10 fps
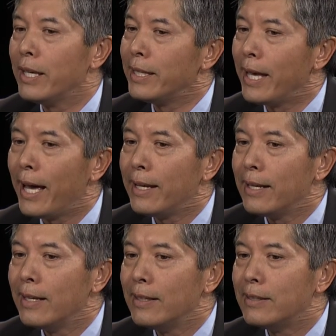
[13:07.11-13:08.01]
yet
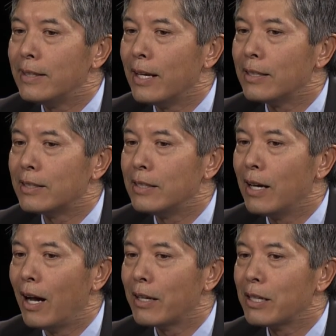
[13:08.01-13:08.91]
does
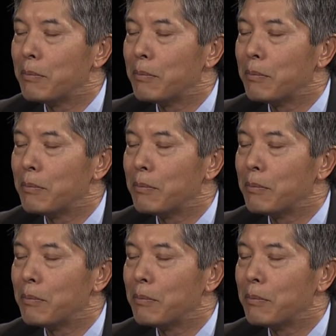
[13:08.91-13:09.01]
not